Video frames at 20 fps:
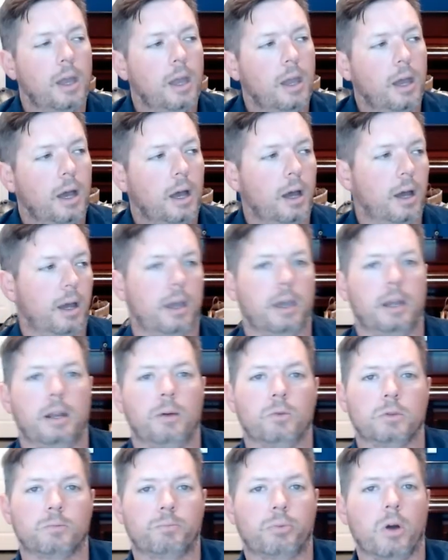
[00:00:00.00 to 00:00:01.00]
And it was
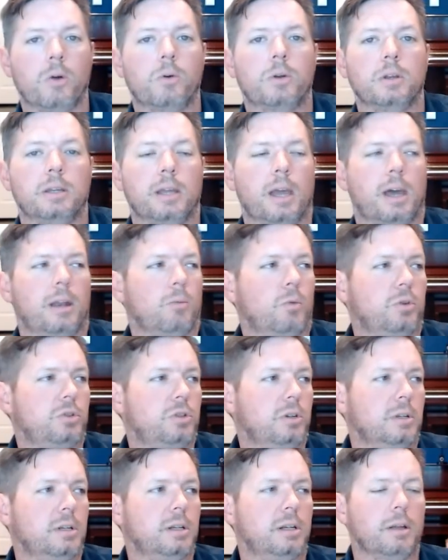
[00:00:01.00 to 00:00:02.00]
broken down, and what
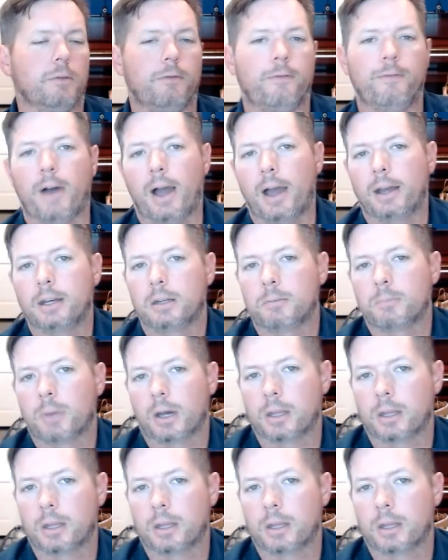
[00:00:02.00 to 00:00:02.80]
you ended up finding by the year